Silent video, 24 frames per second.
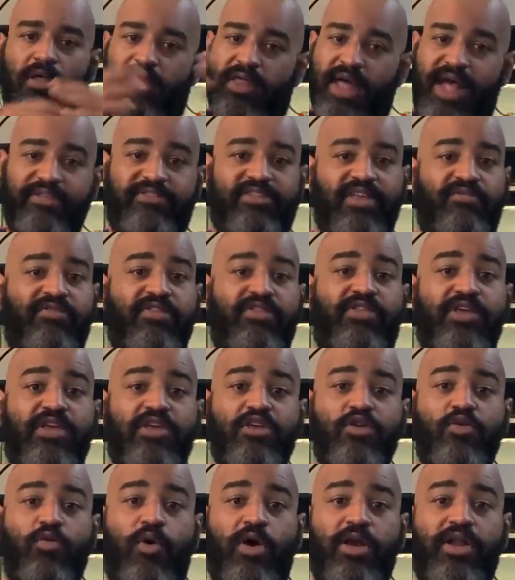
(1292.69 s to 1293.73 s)
That's everything
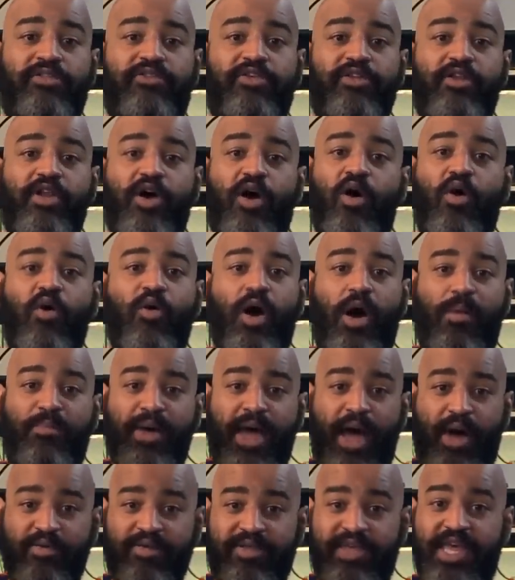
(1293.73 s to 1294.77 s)
you wanted to know
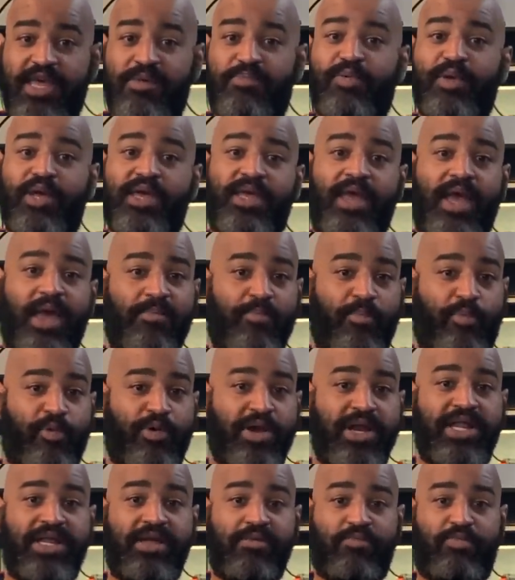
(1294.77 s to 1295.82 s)
about keeping and
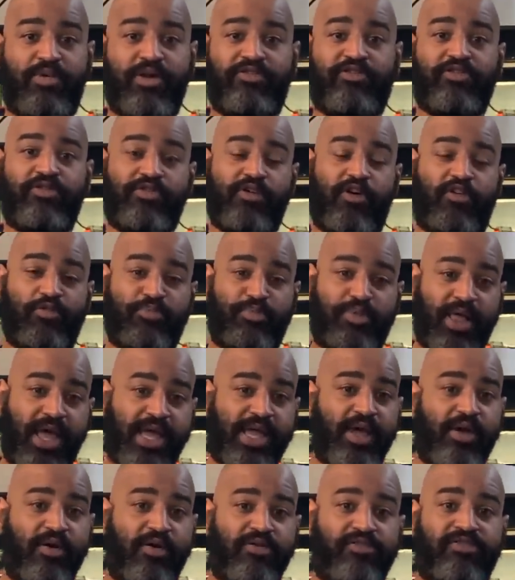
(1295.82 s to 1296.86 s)
breeding bristlenose
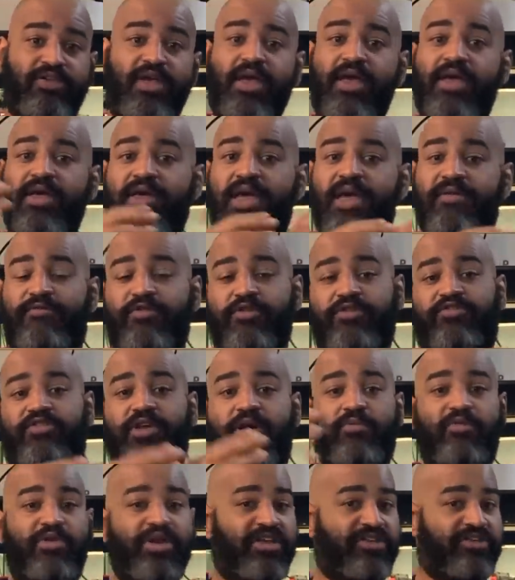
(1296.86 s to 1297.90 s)
plecos. If for
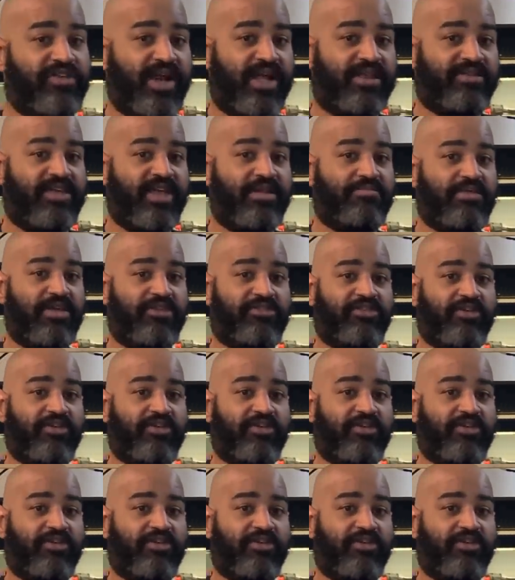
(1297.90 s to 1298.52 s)
some reason I did miss